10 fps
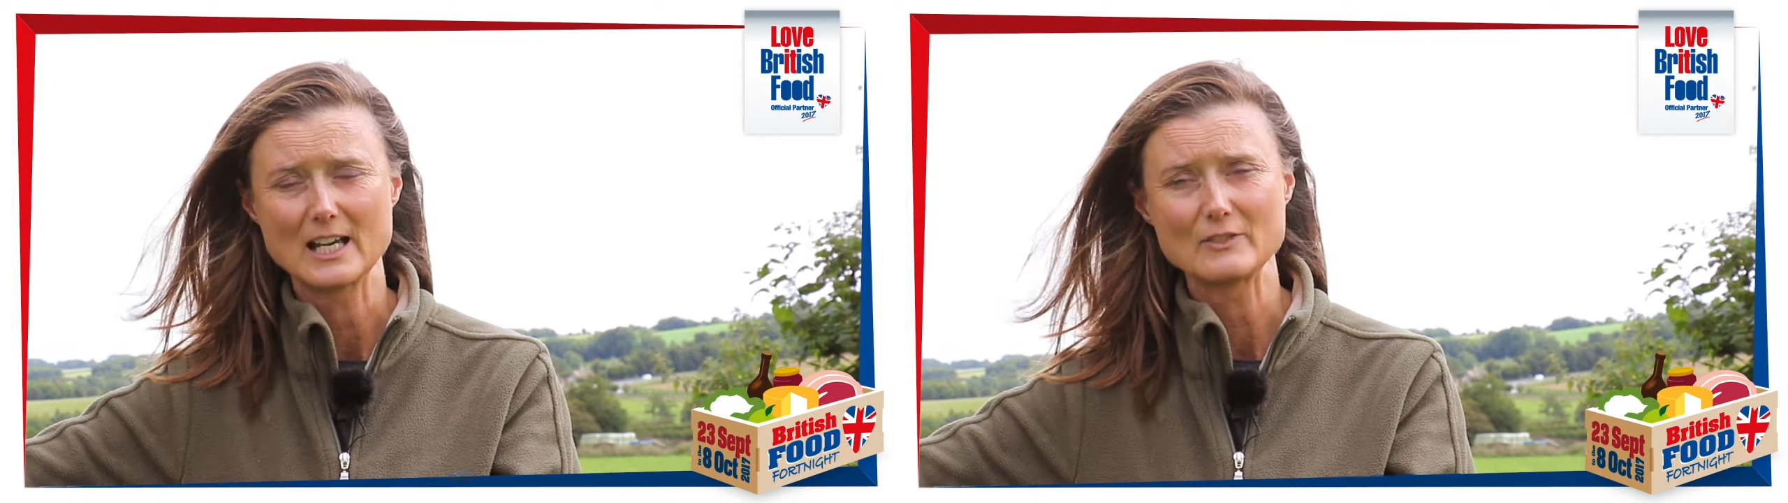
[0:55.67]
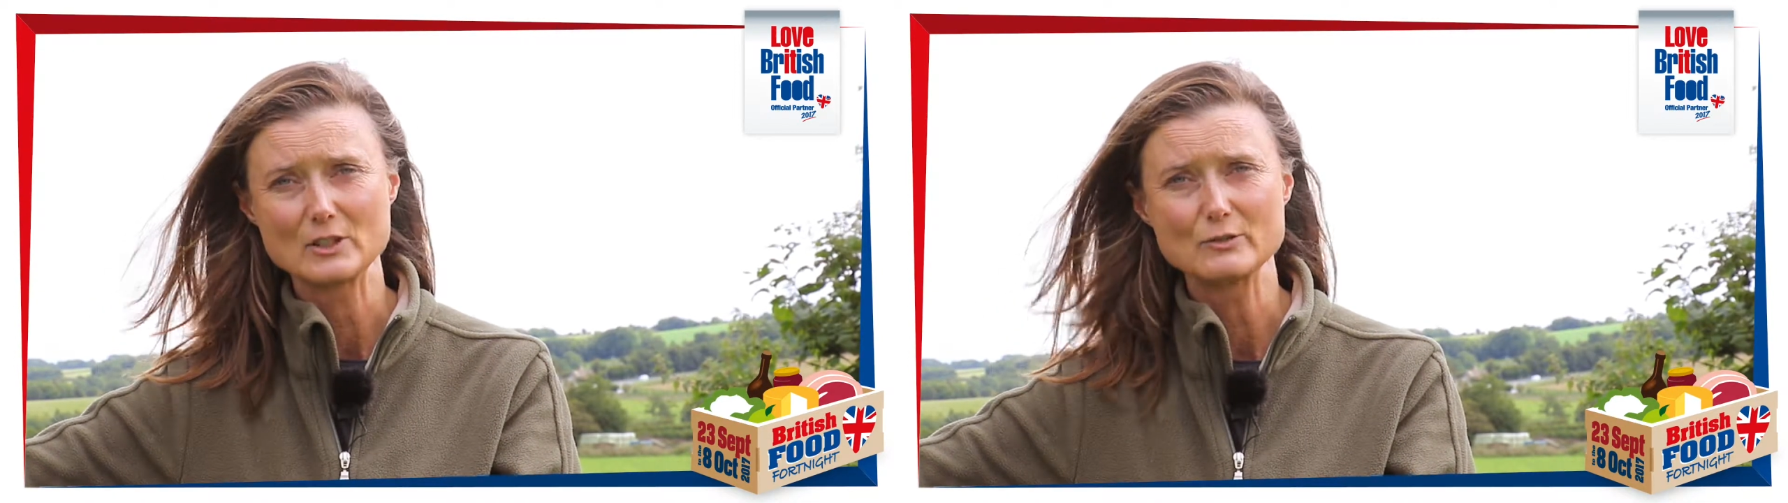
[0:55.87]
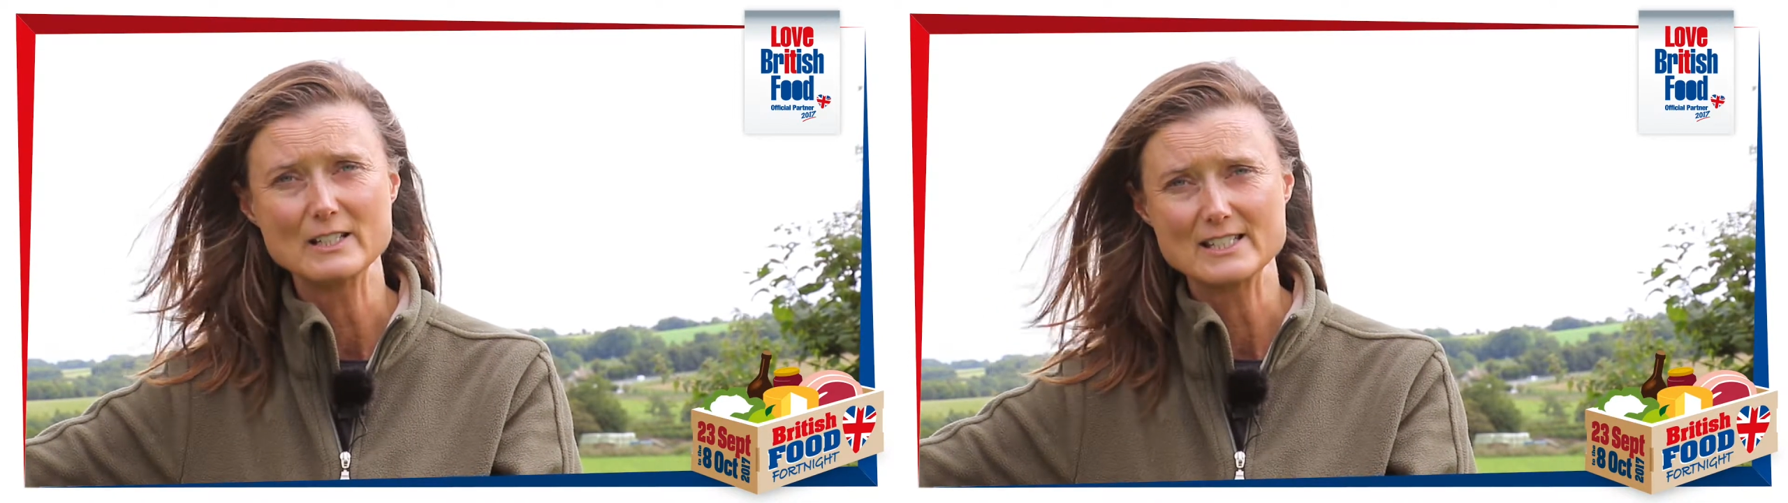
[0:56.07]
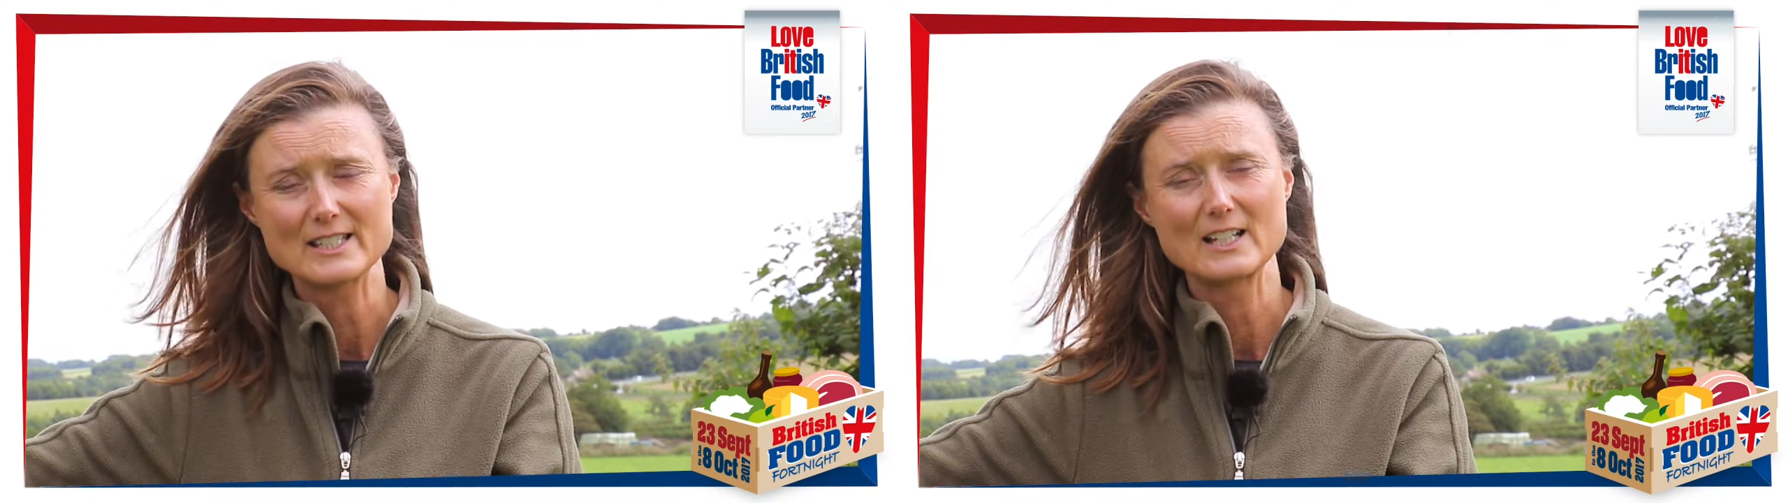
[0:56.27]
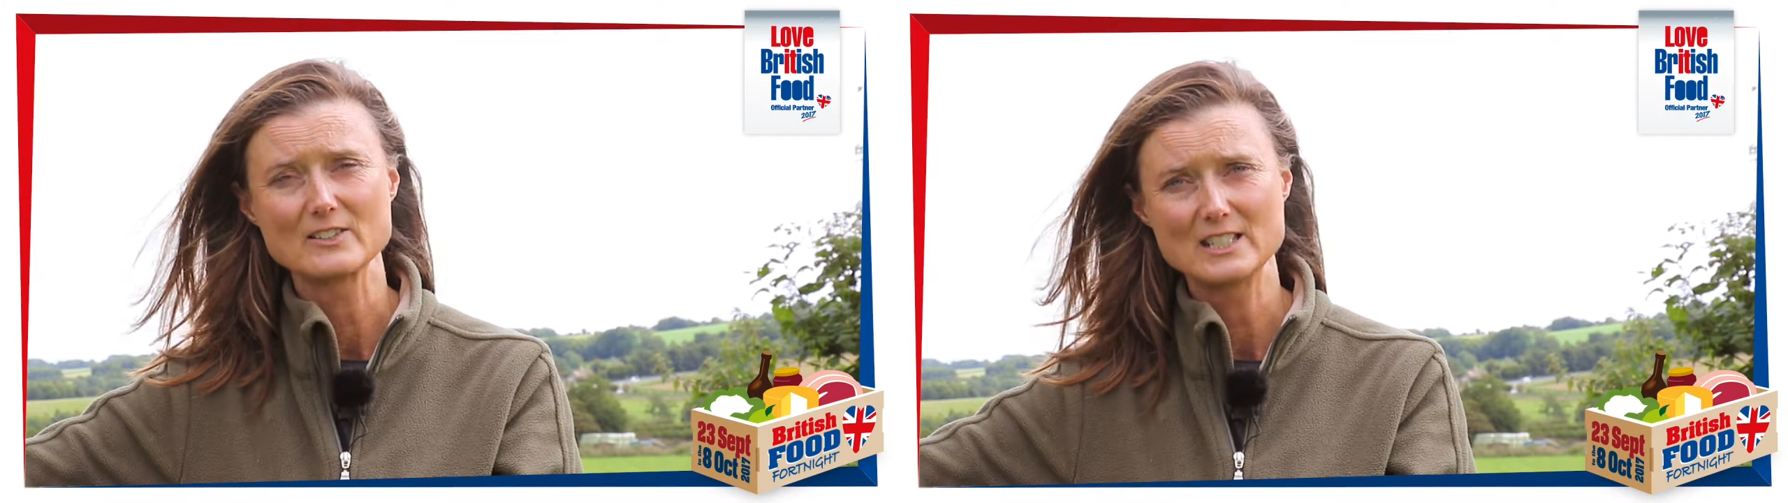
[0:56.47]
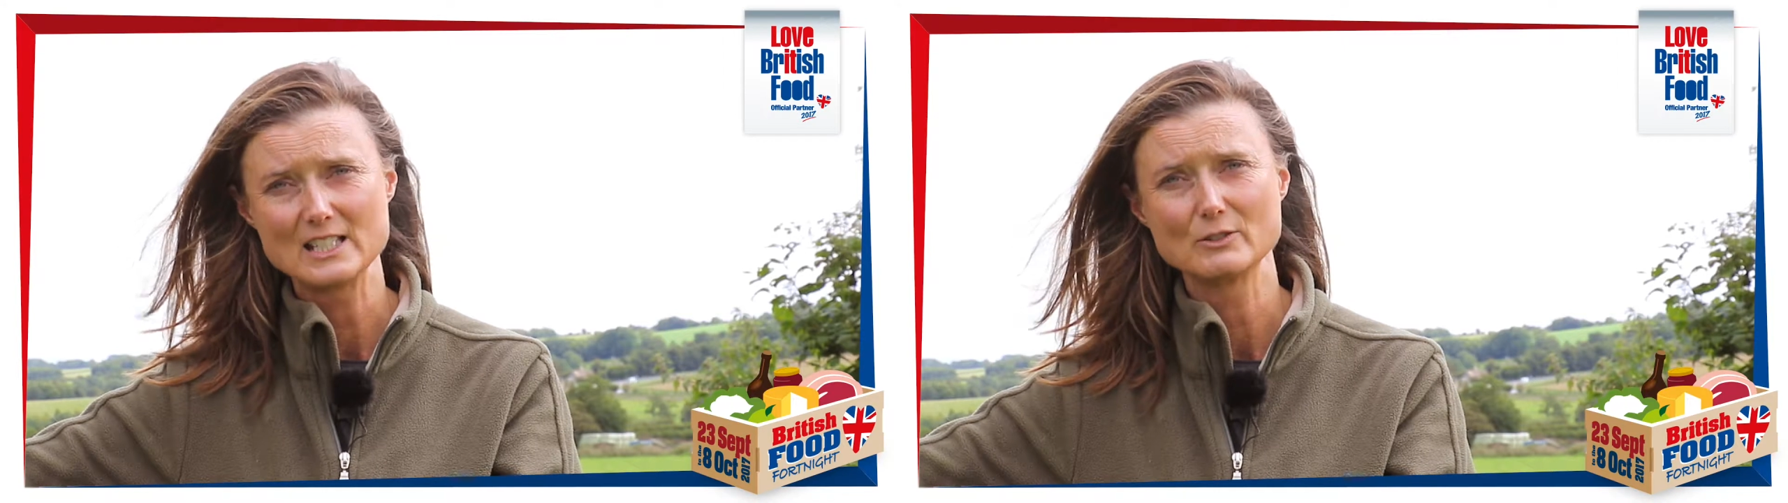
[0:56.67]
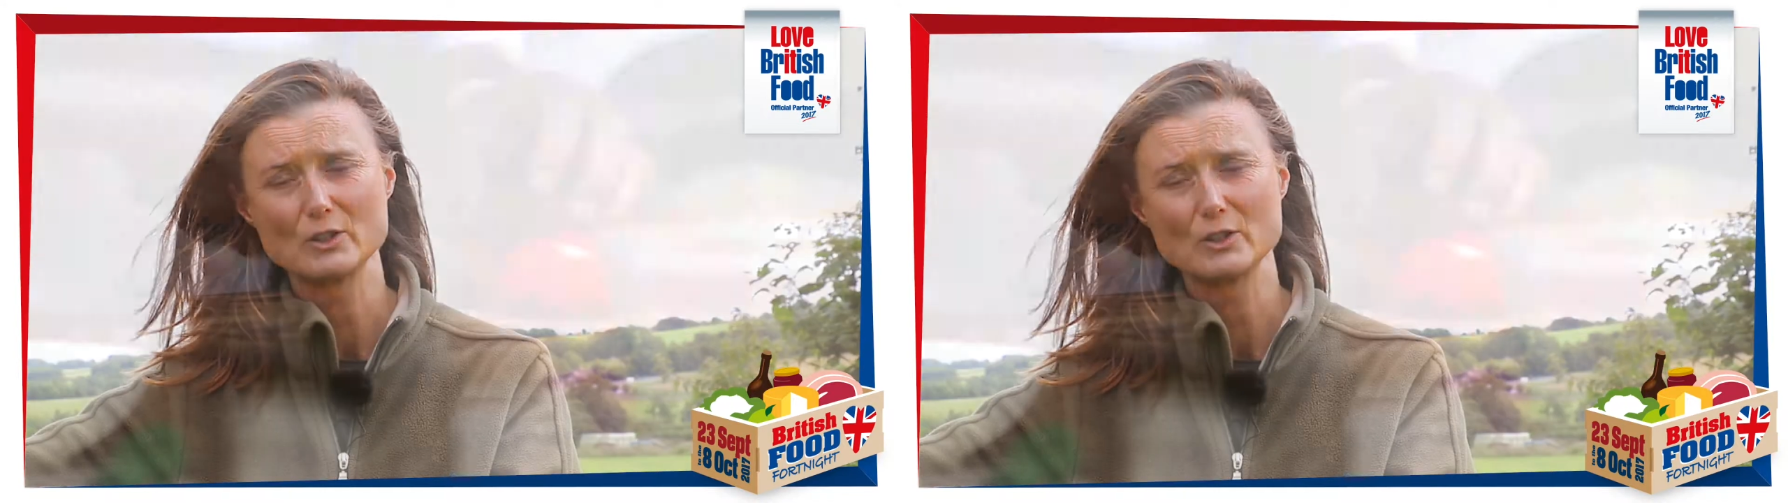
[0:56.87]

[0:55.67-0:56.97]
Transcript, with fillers: have increased sales year